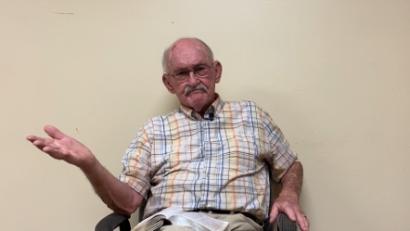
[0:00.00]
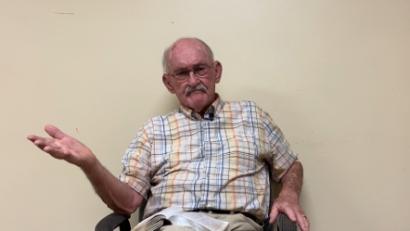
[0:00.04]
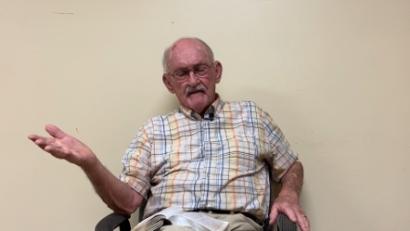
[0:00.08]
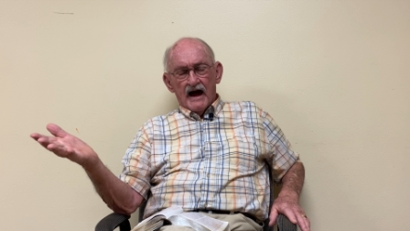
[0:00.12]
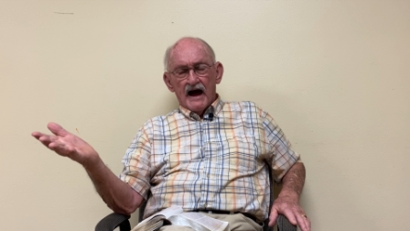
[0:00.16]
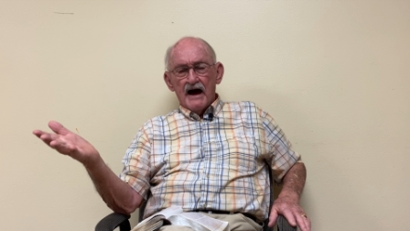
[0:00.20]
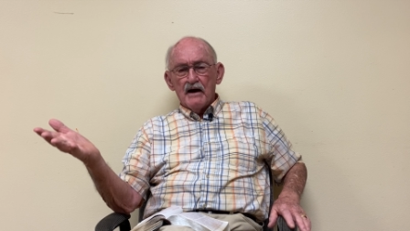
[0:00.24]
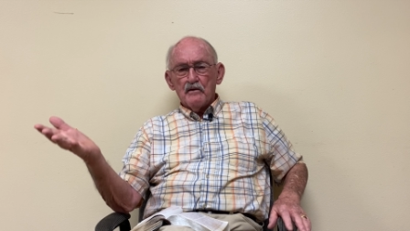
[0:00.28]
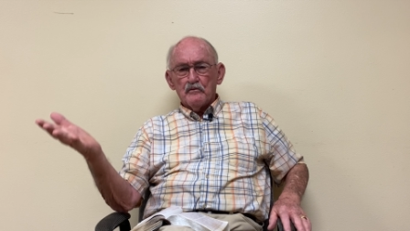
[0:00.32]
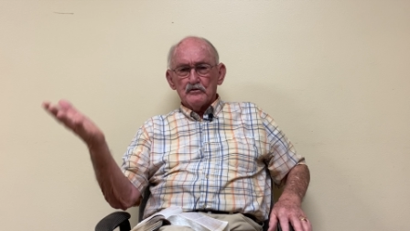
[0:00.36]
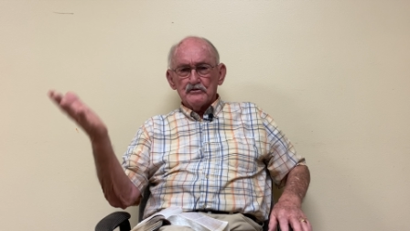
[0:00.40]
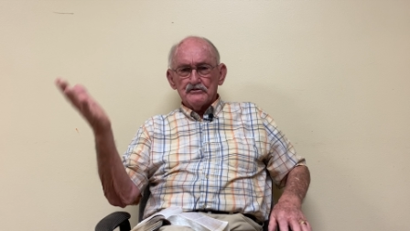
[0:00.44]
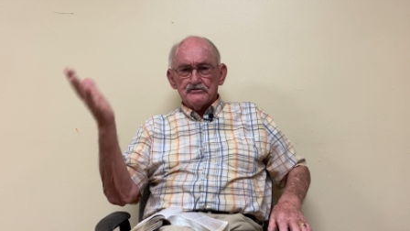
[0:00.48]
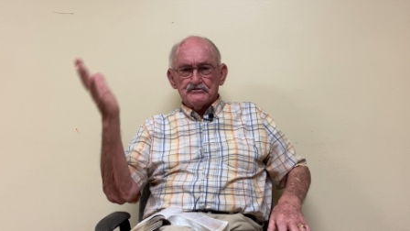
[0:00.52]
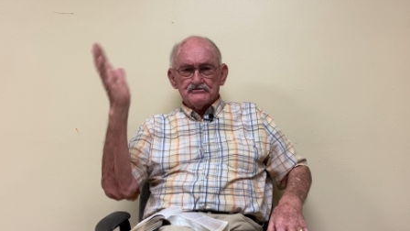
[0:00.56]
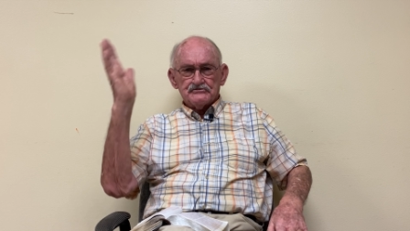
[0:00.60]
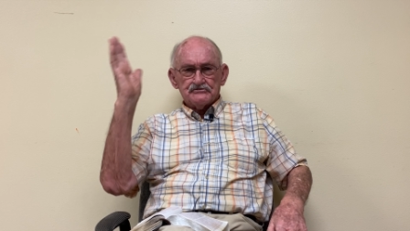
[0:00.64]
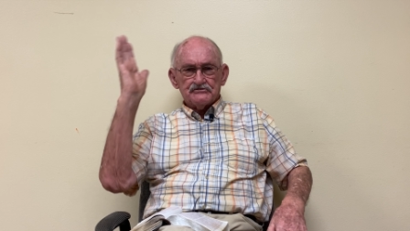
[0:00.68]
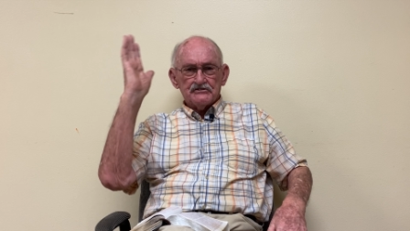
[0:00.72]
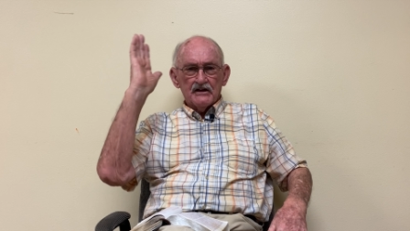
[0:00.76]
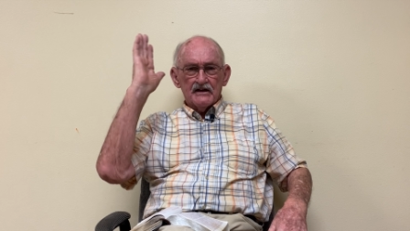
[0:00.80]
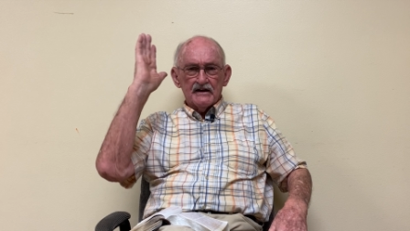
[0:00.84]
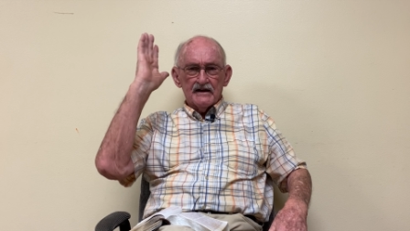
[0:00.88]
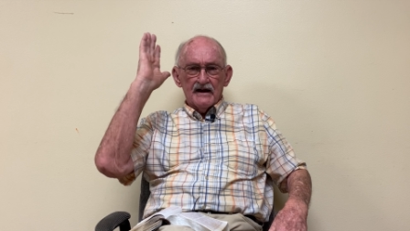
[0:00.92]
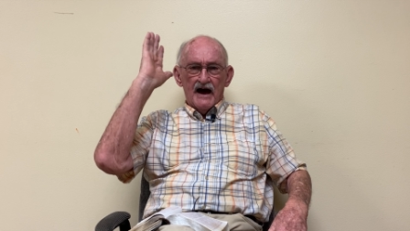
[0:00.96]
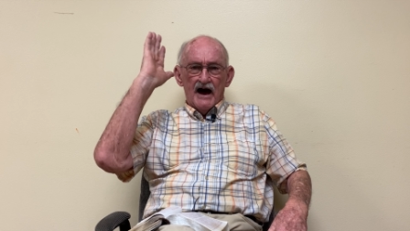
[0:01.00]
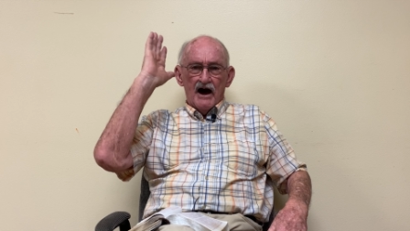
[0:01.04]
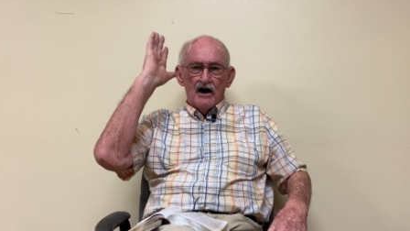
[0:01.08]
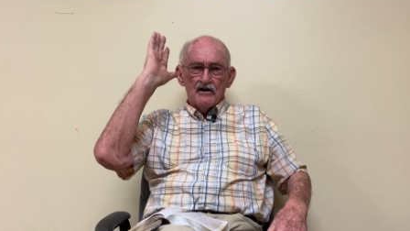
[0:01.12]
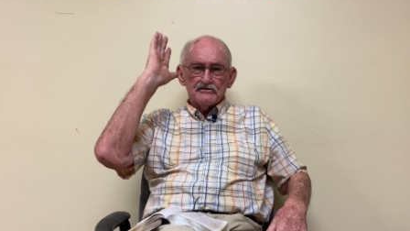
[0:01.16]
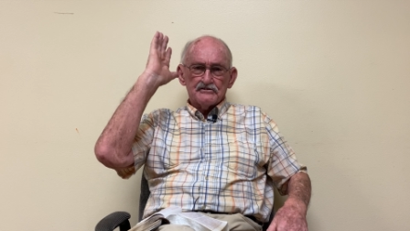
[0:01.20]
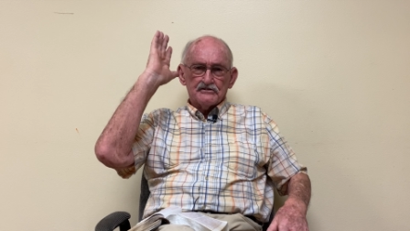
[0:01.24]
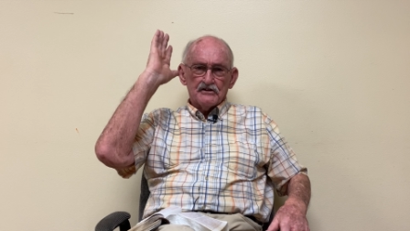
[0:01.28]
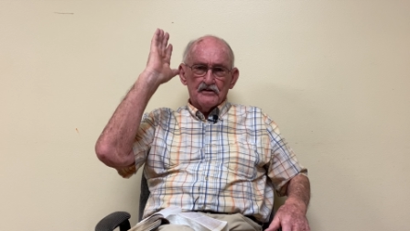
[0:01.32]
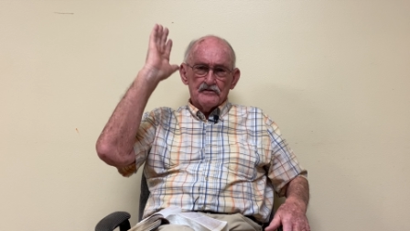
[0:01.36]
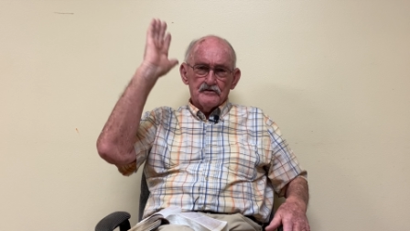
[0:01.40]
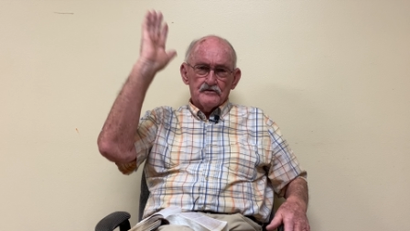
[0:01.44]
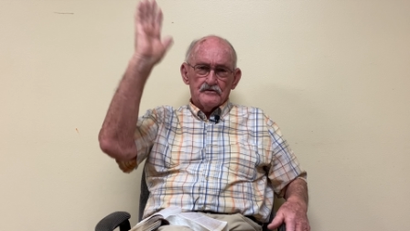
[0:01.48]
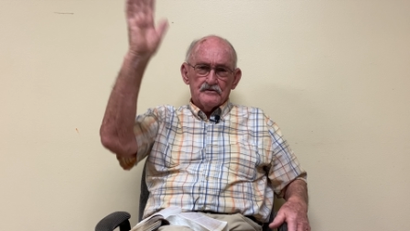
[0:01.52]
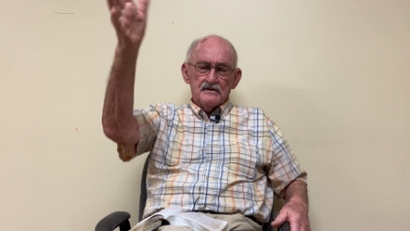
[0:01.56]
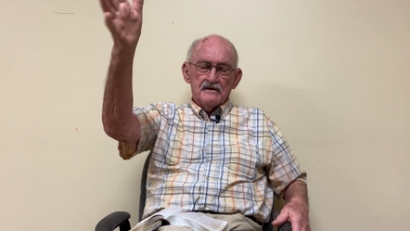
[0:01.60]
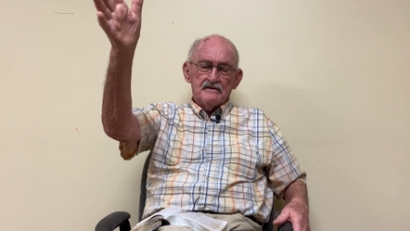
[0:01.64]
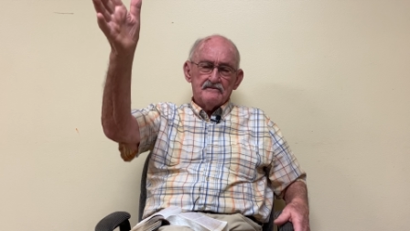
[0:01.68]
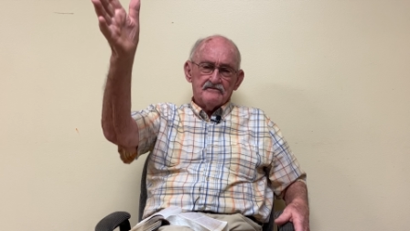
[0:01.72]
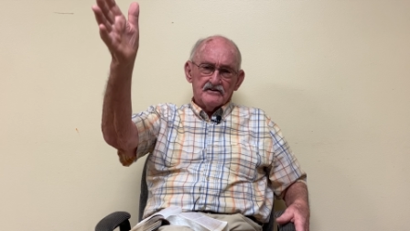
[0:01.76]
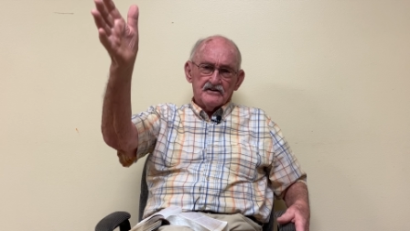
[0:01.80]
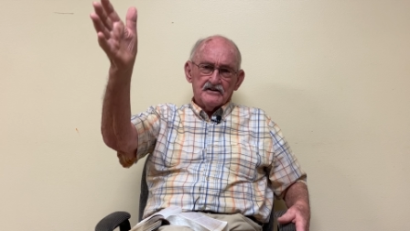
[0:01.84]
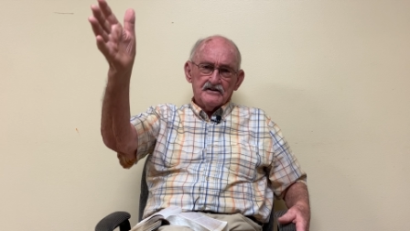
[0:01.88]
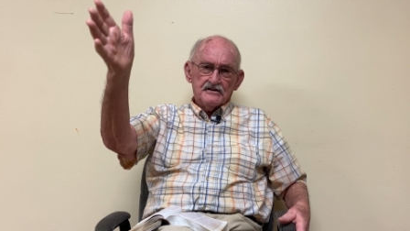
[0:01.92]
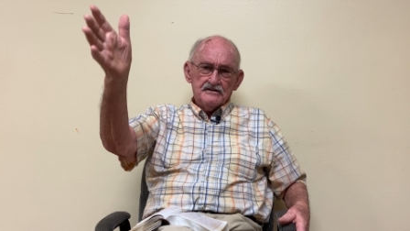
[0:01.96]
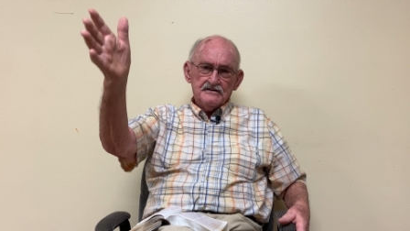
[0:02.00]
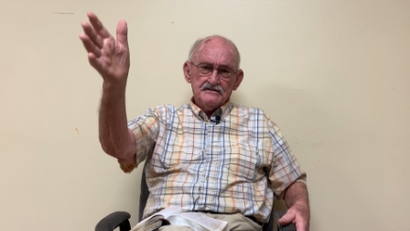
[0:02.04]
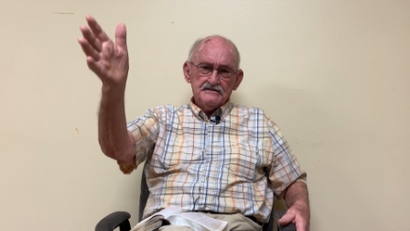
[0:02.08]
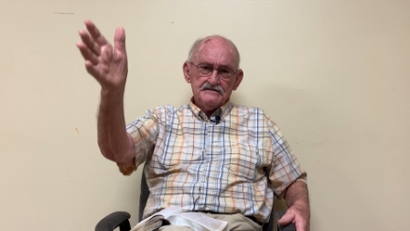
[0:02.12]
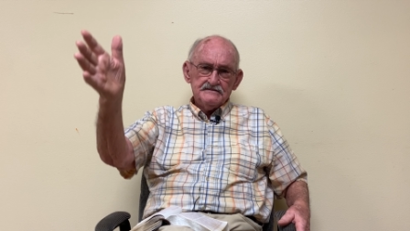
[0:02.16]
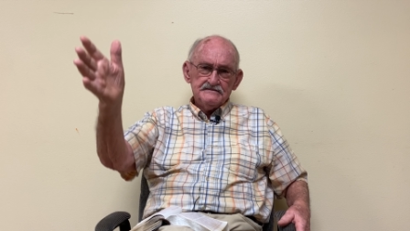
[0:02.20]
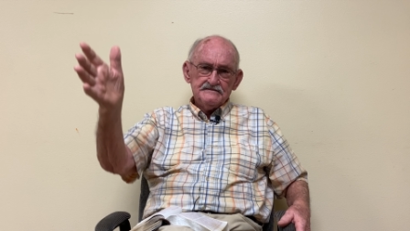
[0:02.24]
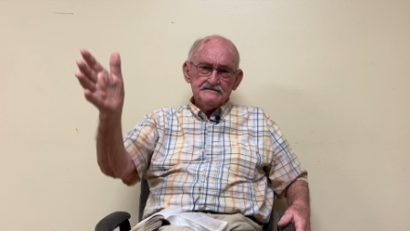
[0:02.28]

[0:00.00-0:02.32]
I would sit out to the river